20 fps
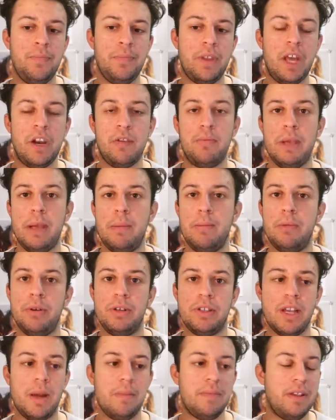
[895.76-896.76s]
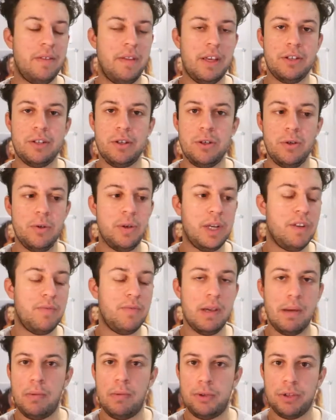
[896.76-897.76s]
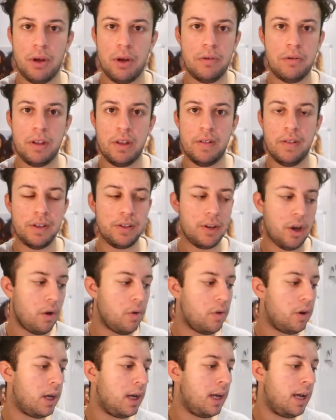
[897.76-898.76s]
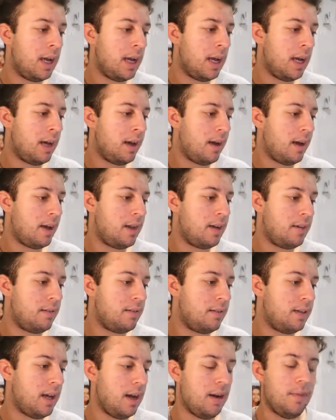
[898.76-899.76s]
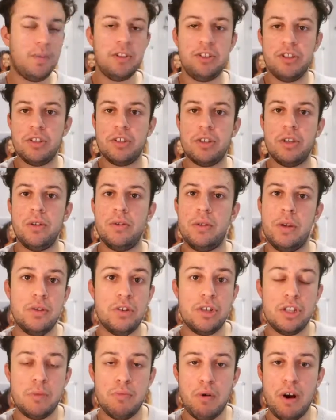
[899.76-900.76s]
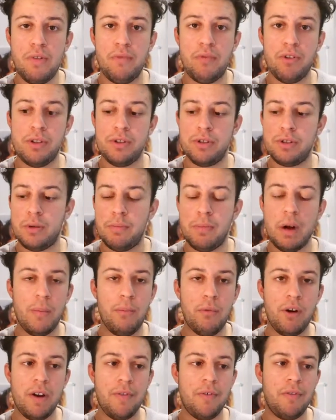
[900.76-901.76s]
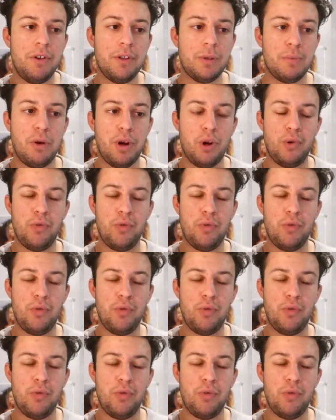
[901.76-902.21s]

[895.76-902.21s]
and if people accept it, they do, and if people don't, they don't. And yeah, it's just a preference. My preference, my